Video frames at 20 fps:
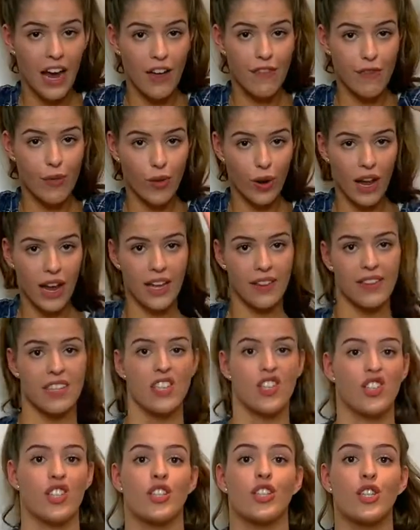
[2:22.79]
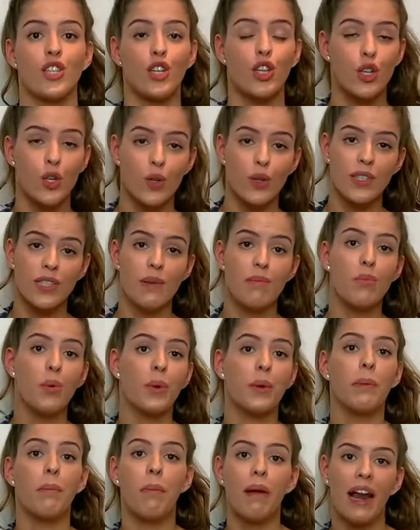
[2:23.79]
I feel like this just secures it
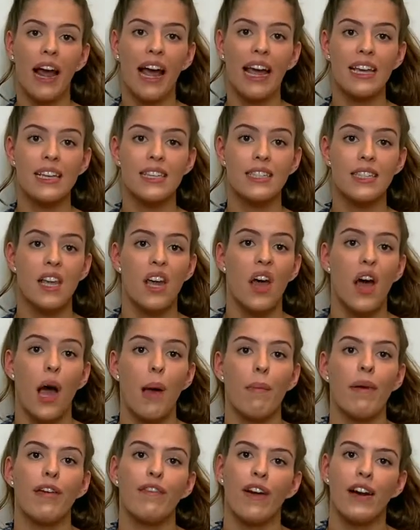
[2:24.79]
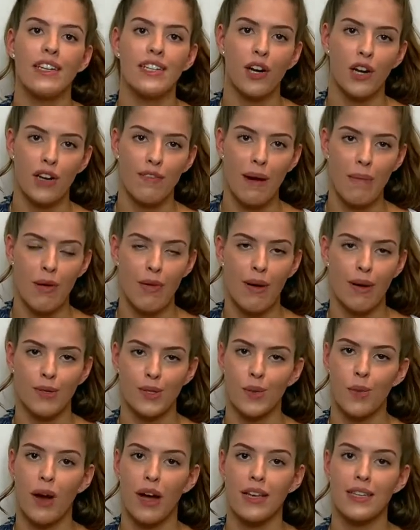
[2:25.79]
more in place. If I did only wrap it
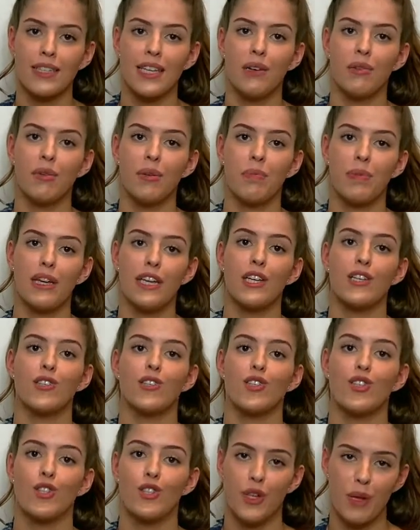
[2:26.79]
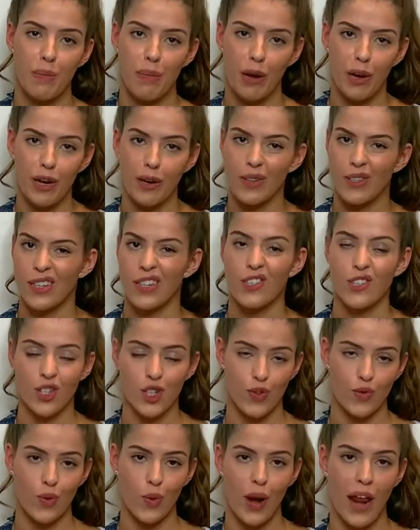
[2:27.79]
around twice, it would be super loose and
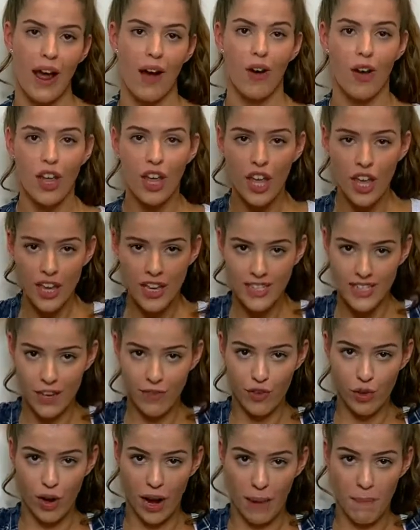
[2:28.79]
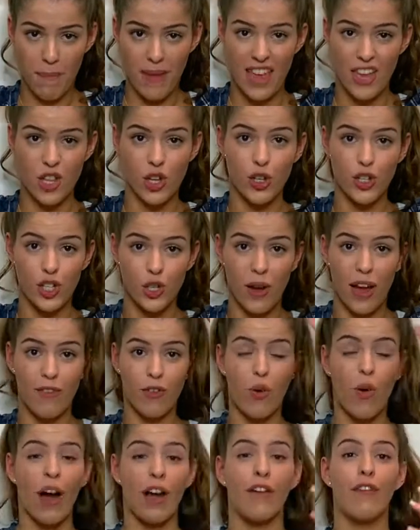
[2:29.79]
just fall out. So if you're like me and you do
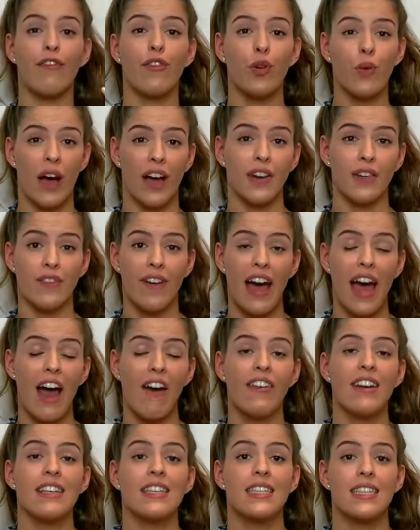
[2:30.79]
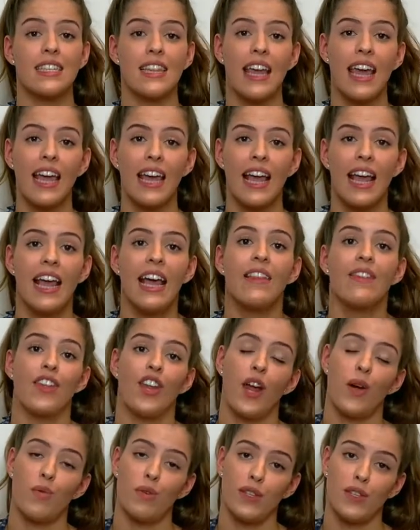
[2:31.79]
have quite a full head of hair and it's thick,
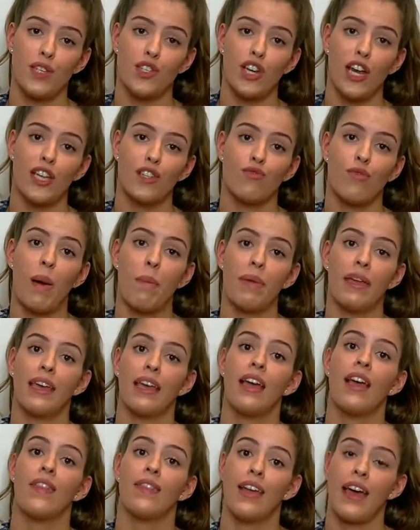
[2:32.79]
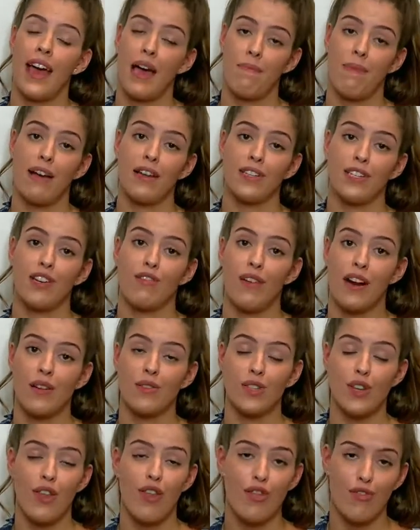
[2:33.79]
then I would suggest wrapping the hairband around
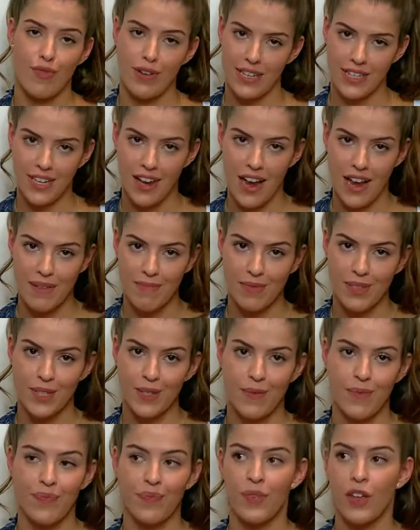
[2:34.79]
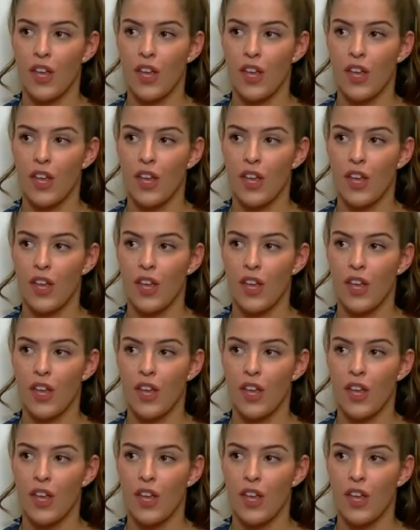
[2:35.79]
three times.